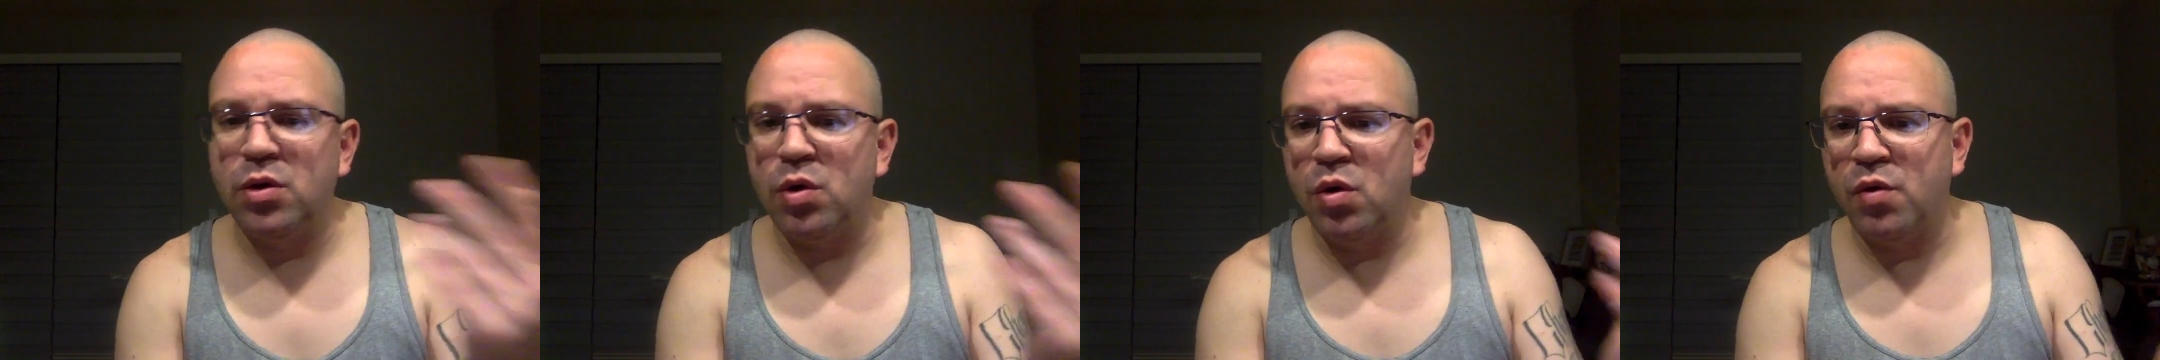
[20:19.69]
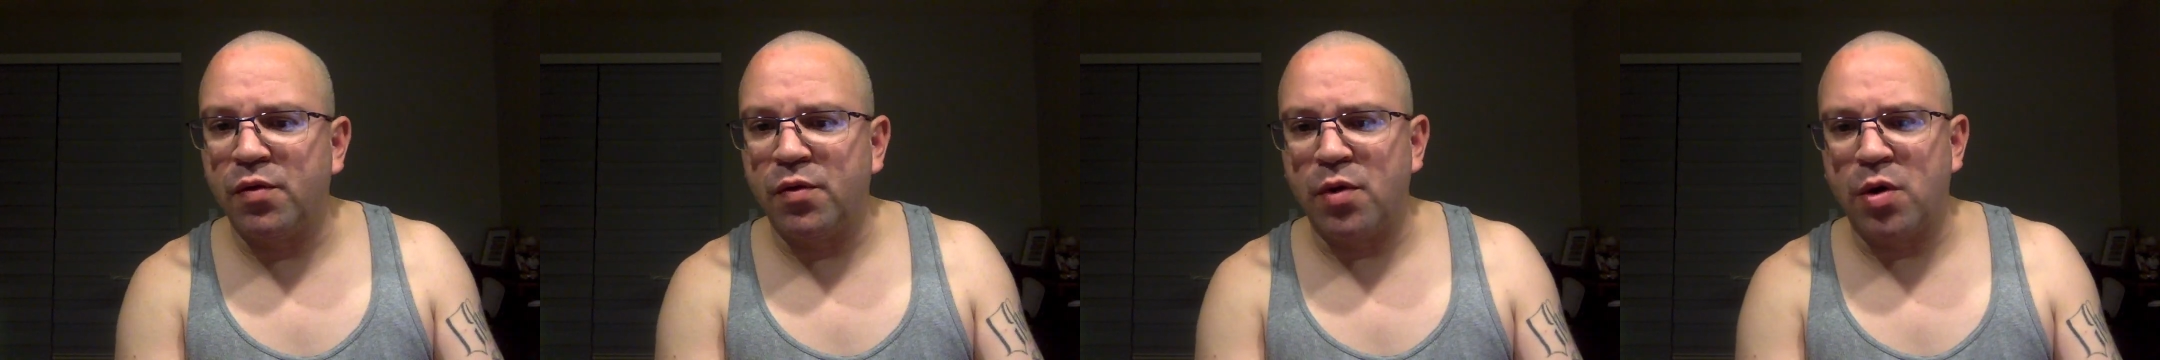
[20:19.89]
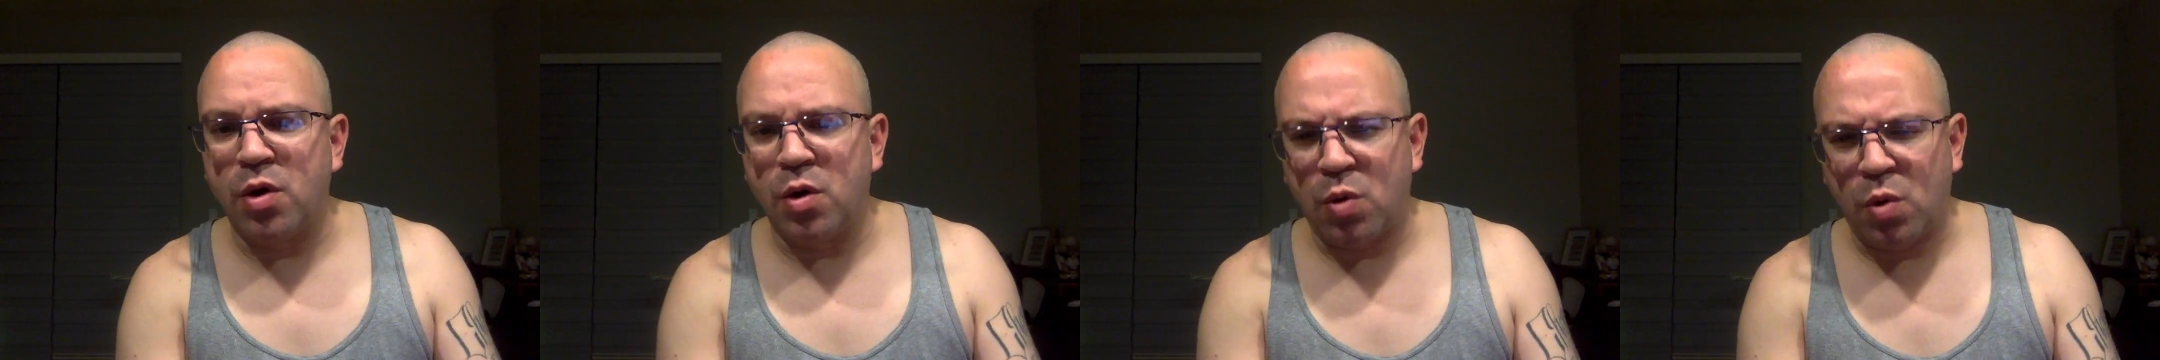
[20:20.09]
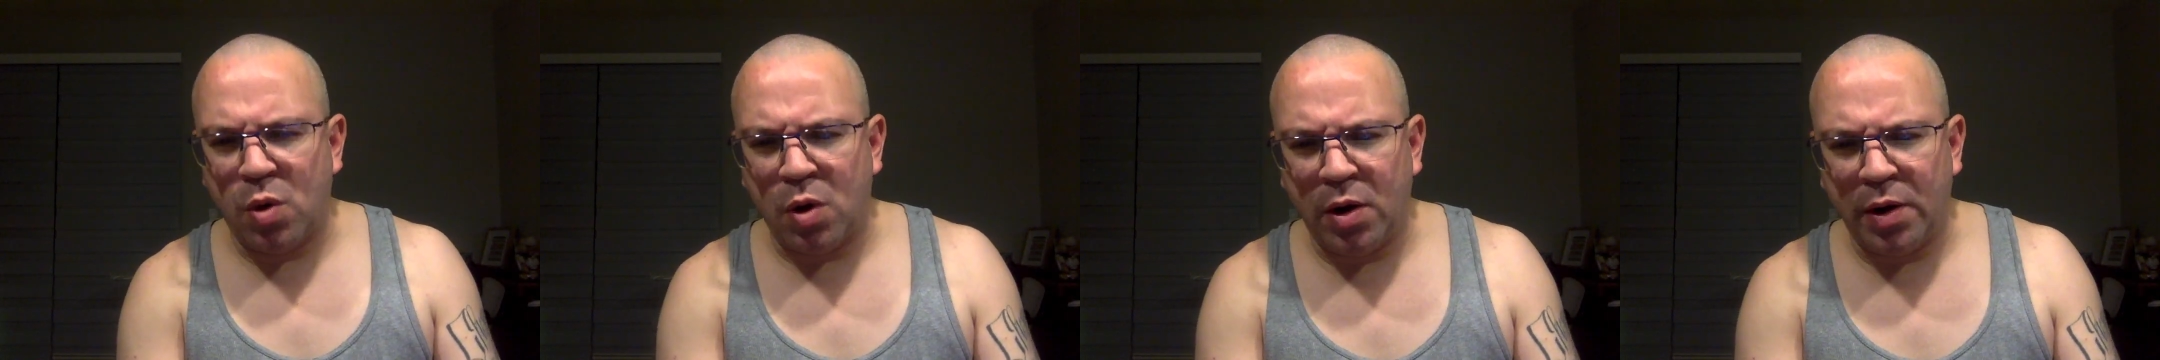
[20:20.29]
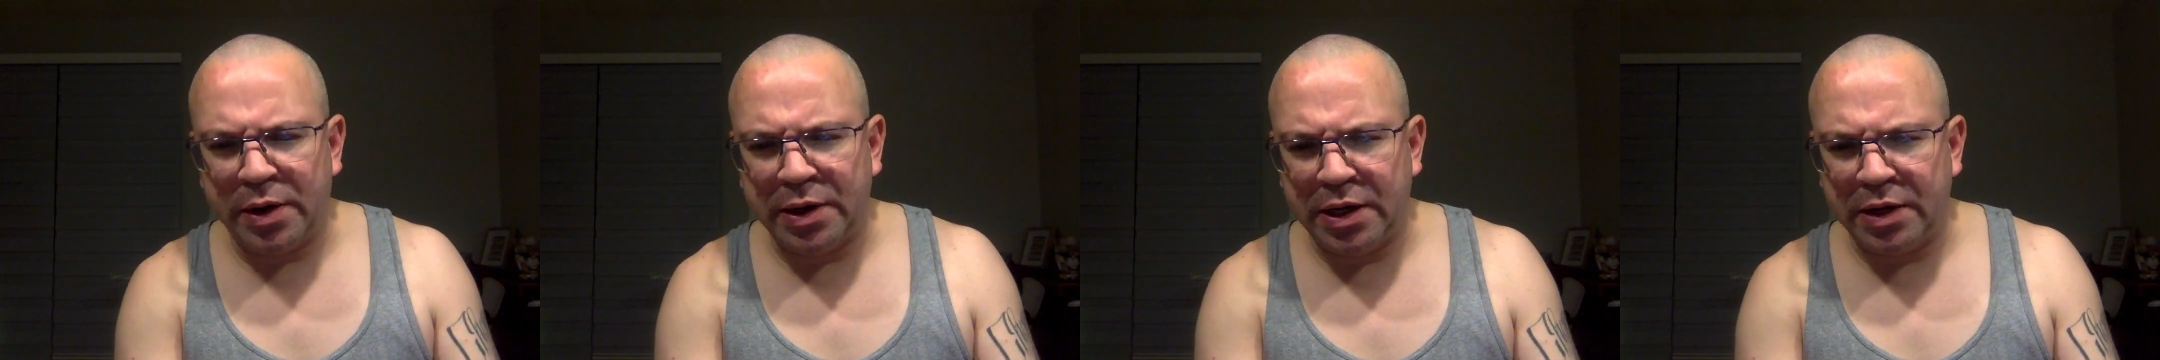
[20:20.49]
overall
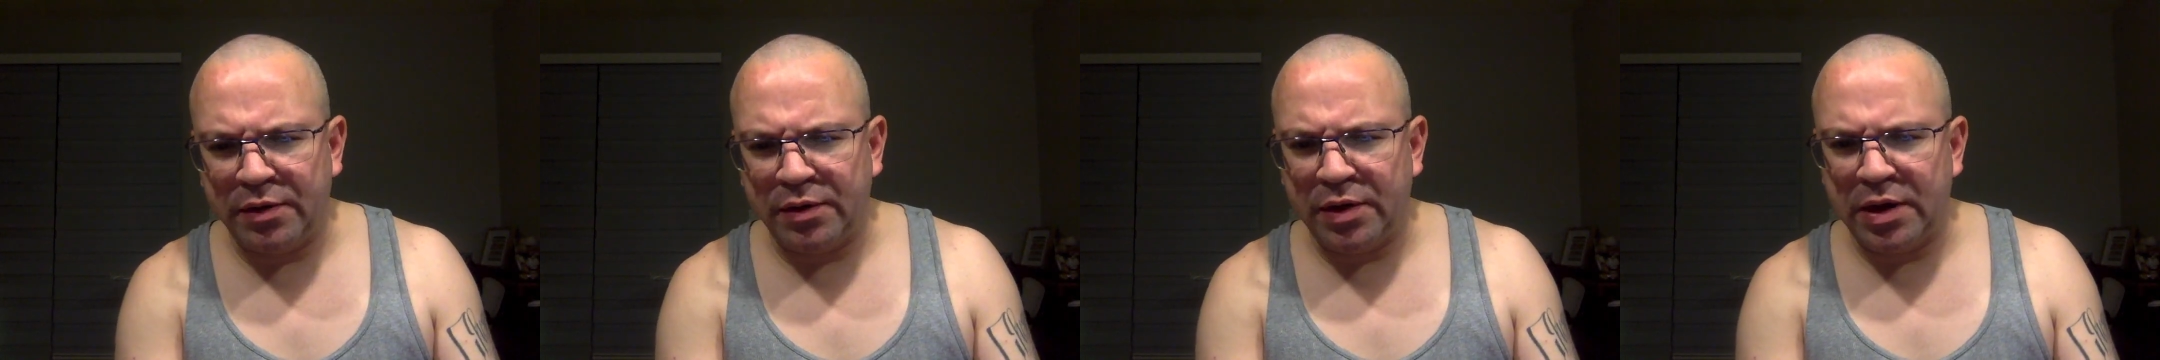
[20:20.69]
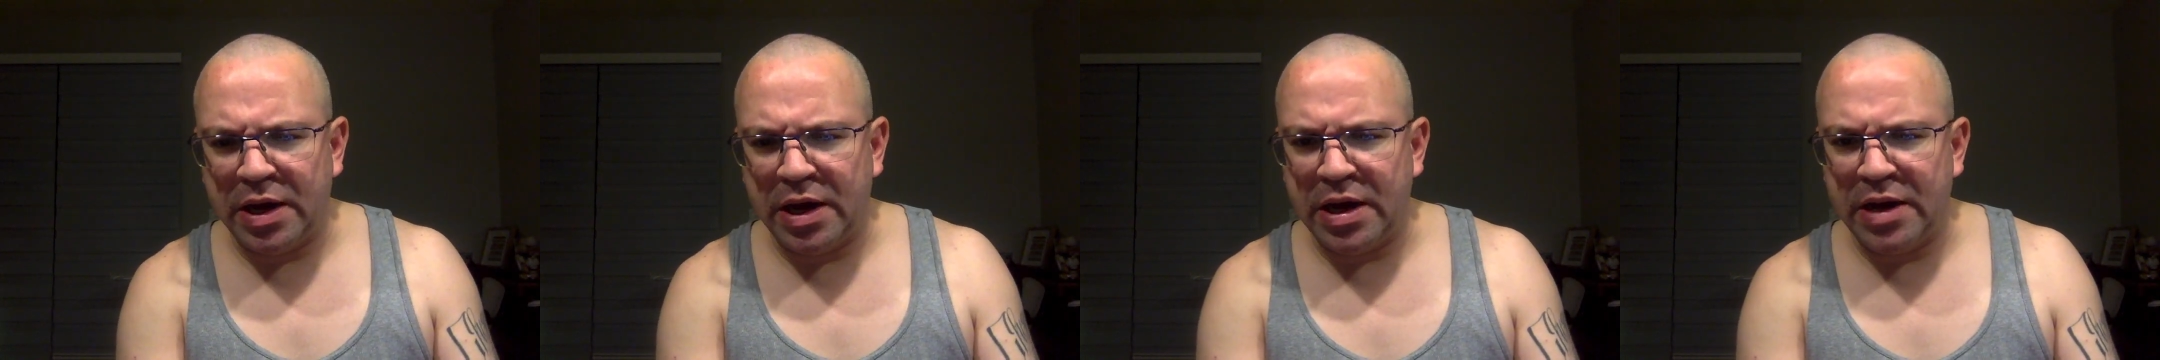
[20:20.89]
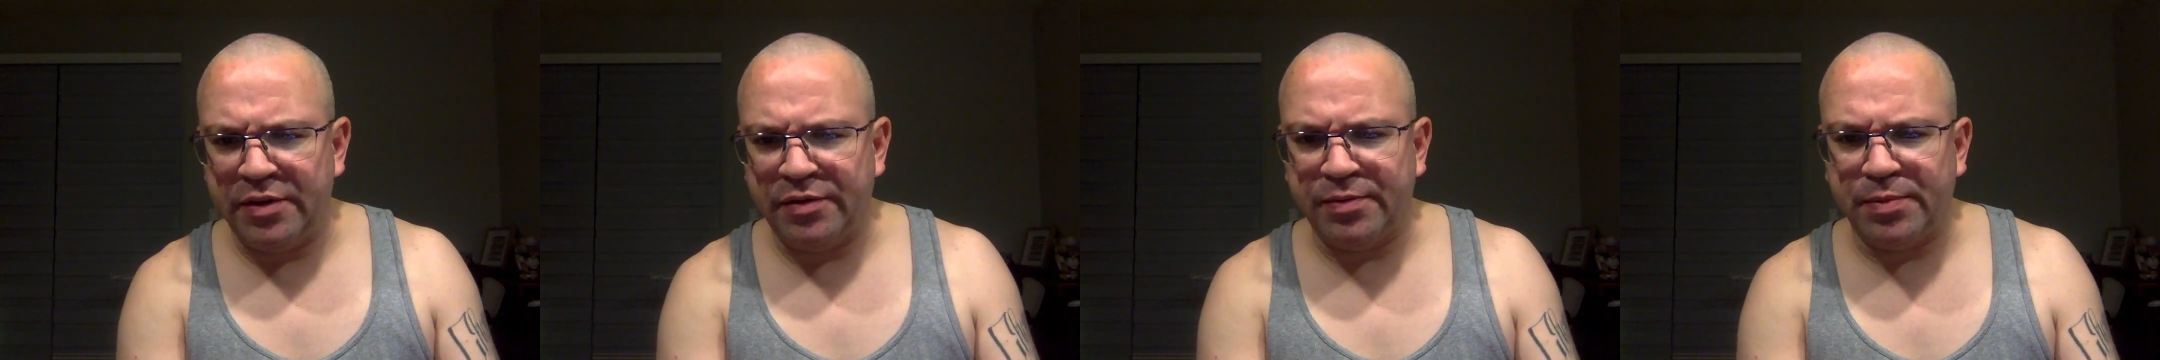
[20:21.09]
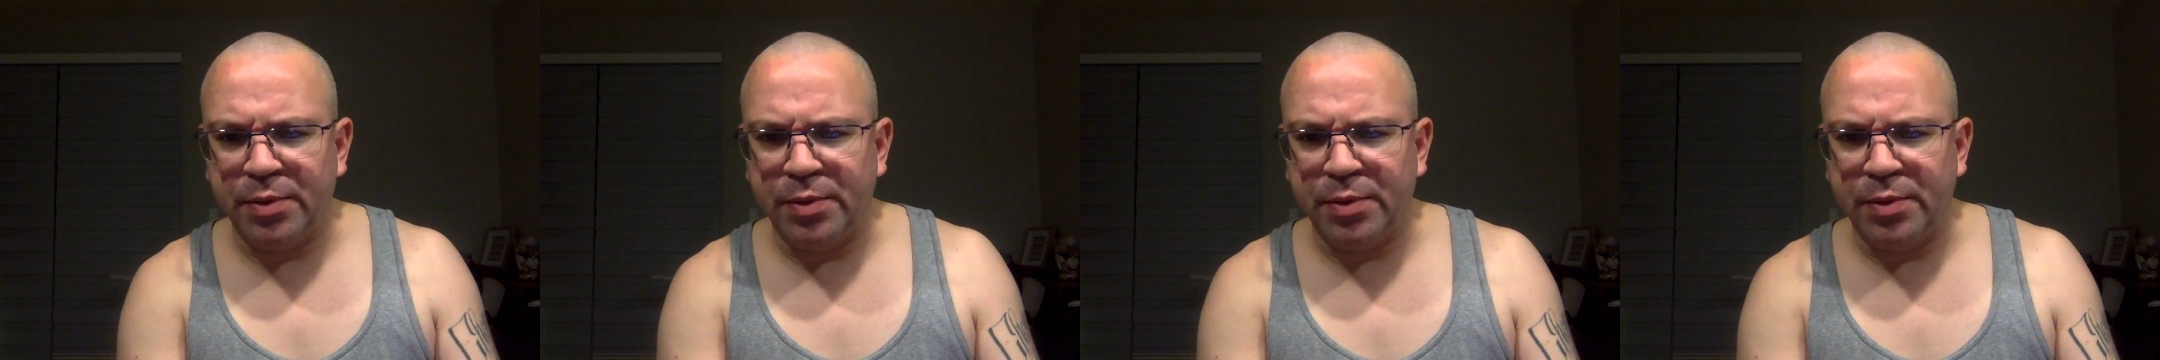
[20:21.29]
quality of life,